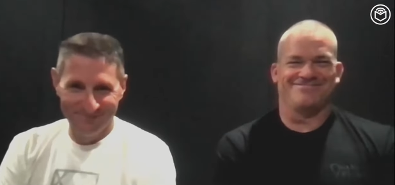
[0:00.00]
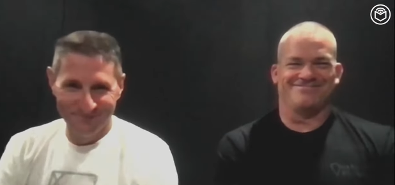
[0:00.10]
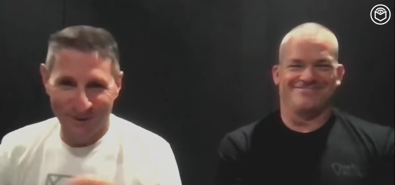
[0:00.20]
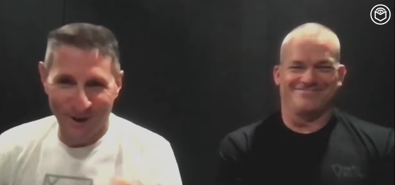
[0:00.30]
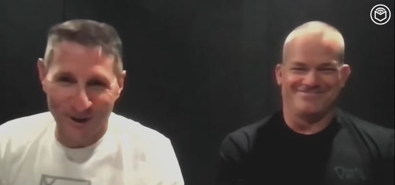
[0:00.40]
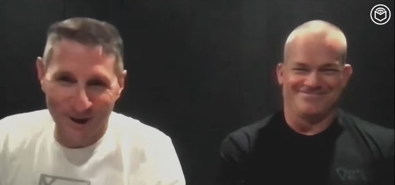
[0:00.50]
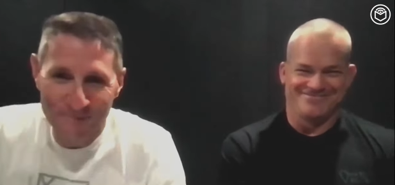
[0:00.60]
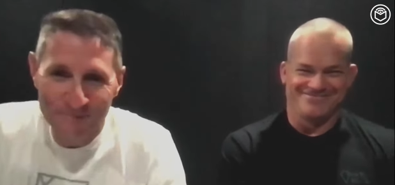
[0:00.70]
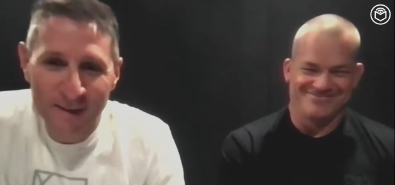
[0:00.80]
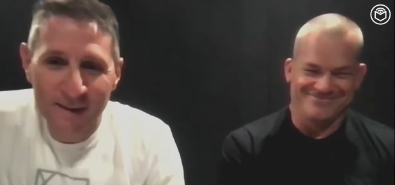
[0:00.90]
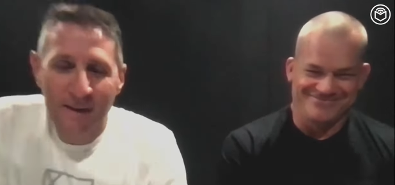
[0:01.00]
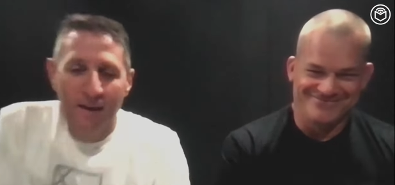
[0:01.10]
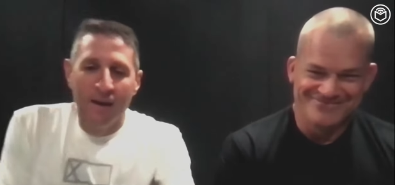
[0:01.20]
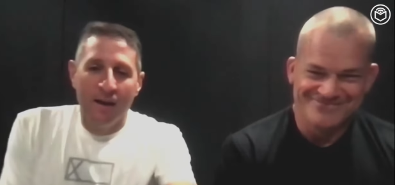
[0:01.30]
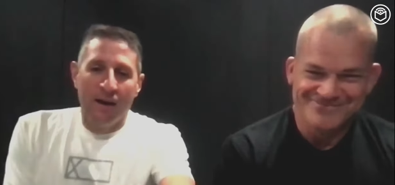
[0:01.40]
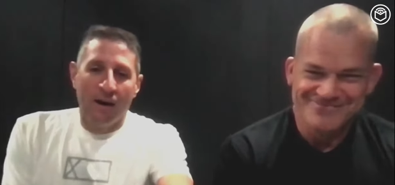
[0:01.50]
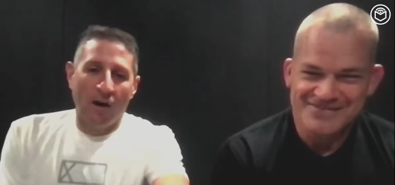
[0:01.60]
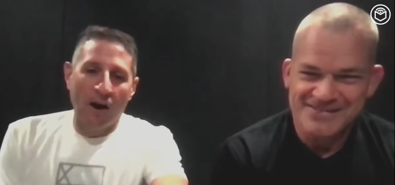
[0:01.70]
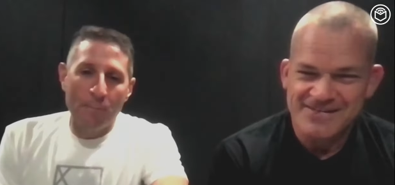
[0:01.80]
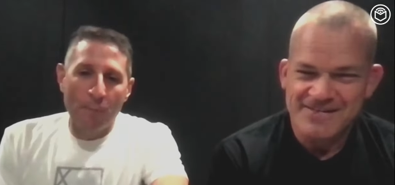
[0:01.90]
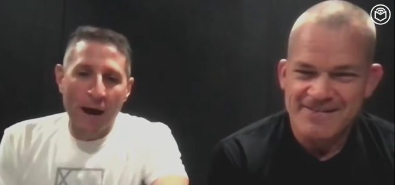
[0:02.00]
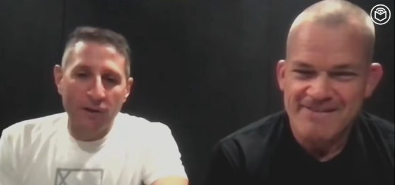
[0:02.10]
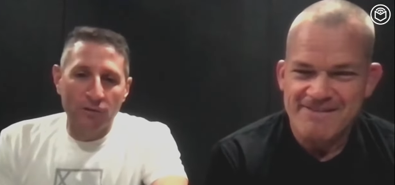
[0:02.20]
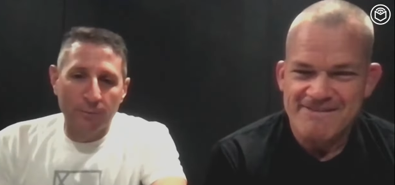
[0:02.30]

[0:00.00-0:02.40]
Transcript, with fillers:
Speaker 1: right on. All right, Michael from